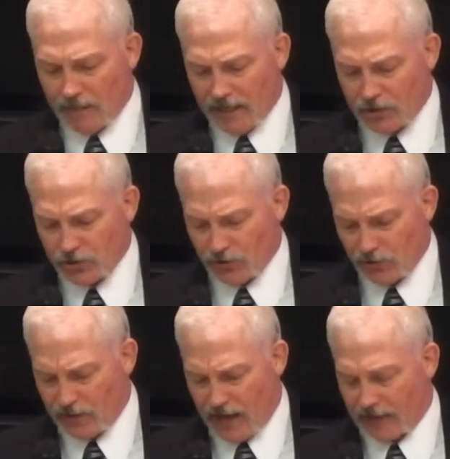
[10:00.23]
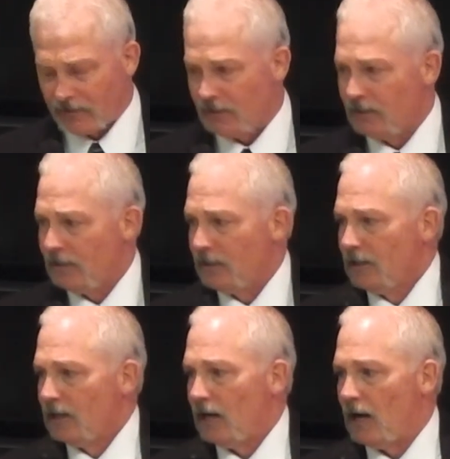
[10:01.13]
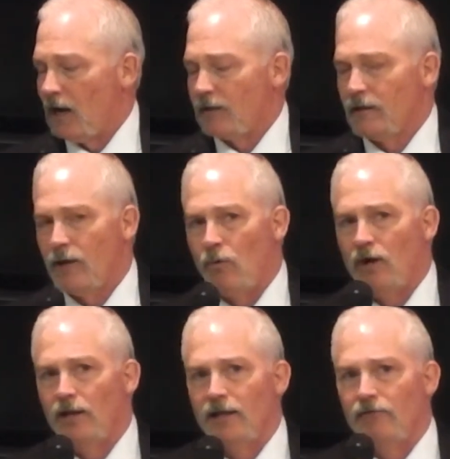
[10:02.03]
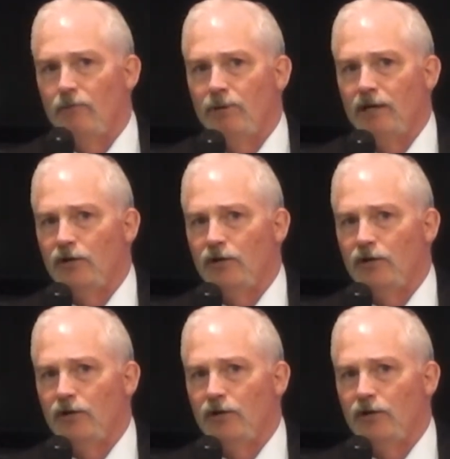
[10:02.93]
to make sure that I want to let everybody